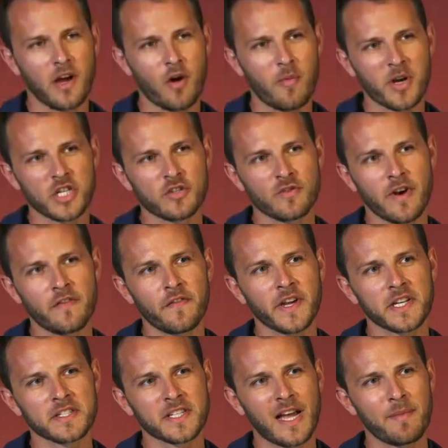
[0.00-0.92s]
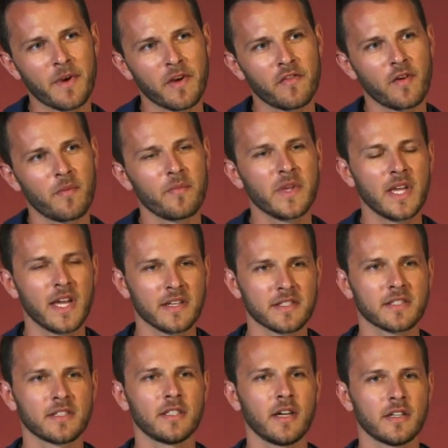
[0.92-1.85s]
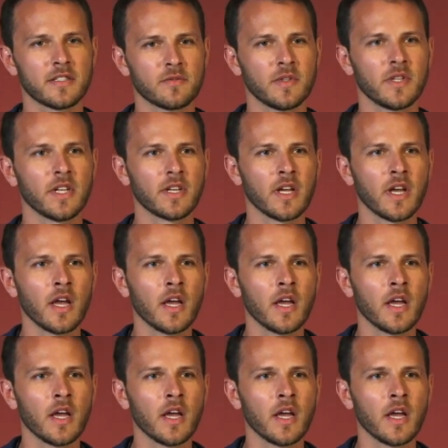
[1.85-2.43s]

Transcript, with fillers: how much traffic is coming from? Yes, yes, we did.